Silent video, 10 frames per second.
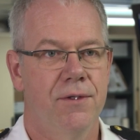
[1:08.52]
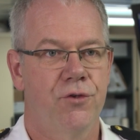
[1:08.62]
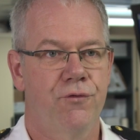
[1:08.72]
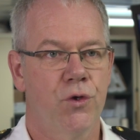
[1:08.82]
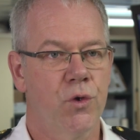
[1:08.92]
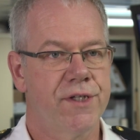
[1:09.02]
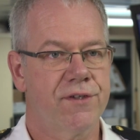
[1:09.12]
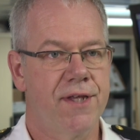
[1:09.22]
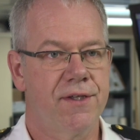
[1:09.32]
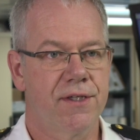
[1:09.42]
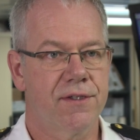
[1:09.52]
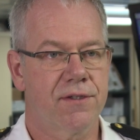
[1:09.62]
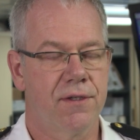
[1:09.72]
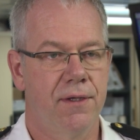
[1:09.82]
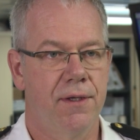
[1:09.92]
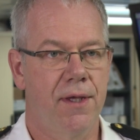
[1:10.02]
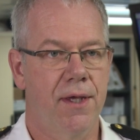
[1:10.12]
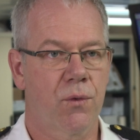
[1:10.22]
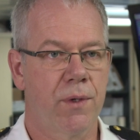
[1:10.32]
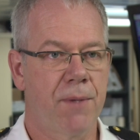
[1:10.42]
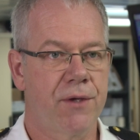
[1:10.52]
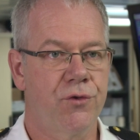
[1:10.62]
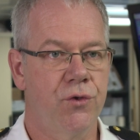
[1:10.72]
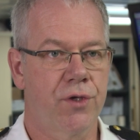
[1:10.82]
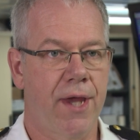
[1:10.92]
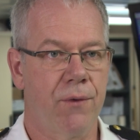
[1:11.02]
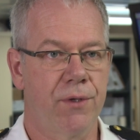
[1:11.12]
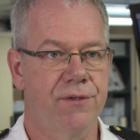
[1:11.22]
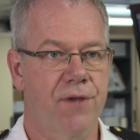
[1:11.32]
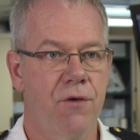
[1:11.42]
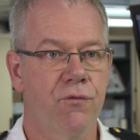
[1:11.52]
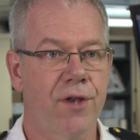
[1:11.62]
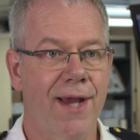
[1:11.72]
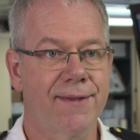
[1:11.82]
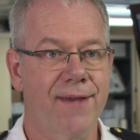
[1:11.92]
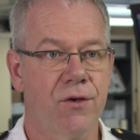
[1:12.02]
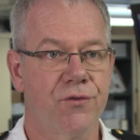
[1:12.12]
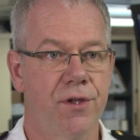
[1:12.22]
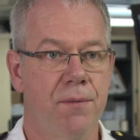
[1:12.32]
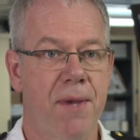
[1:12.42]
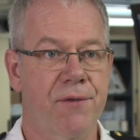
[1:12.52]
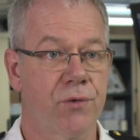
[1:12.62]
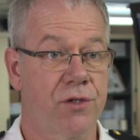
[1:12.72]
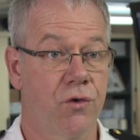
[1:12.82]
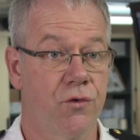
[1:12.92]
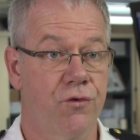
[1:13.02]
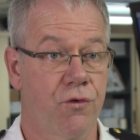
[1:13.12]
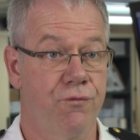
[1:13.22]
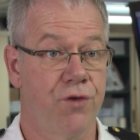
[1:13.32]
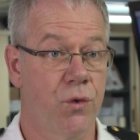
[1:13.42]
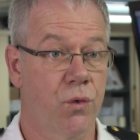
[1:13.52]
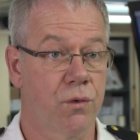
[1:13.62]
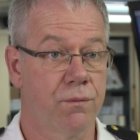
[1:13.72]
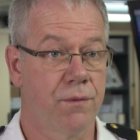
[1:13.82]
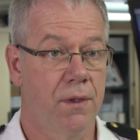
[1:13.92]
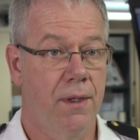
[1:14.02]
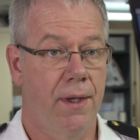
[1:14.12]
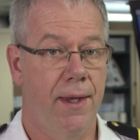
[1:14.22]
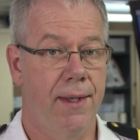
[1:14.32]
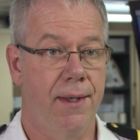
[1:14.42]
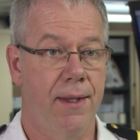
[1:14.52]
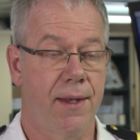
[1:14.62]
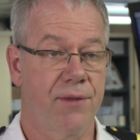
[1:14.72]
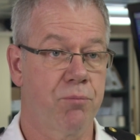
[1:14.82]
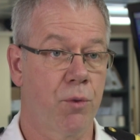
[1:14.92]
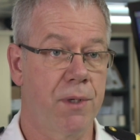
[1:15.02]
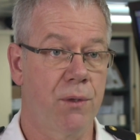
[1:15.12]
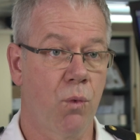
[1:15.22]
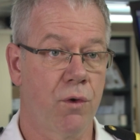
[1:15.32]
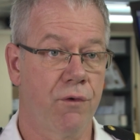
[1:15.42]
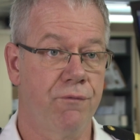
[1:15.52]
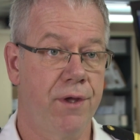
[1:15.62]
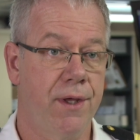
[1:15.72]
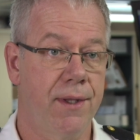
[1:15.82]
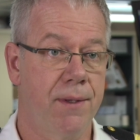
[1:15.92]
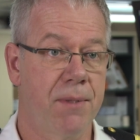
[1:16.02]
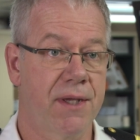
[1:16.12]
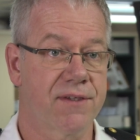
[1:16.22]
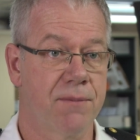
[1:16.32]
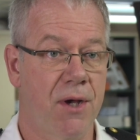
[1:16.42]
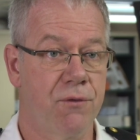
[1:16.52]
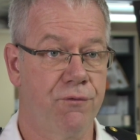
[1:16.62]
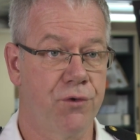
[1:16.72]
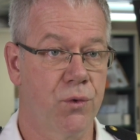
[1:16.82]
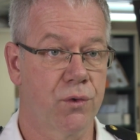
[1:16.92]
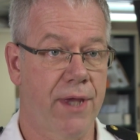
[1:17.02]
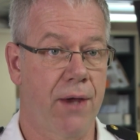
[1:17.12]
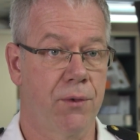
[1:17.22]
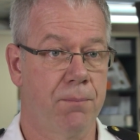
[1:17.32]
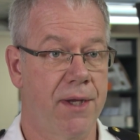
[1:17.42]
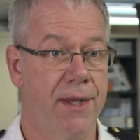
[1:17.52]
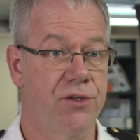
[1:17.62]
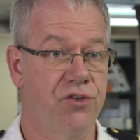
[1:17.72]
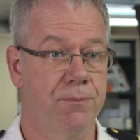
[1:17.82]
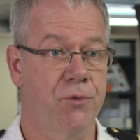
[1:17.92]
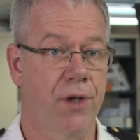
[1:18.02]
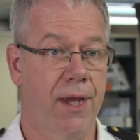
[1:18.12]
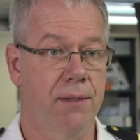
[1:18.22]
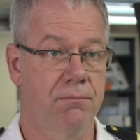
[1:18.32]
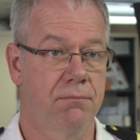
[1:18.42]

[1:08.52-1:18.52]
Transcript: To fuel these engines, uh, Queen Mary 2 carries over 9,000 metric tons of fuel and that's probably one of the, the biggest amount of fuel carried by any ship today.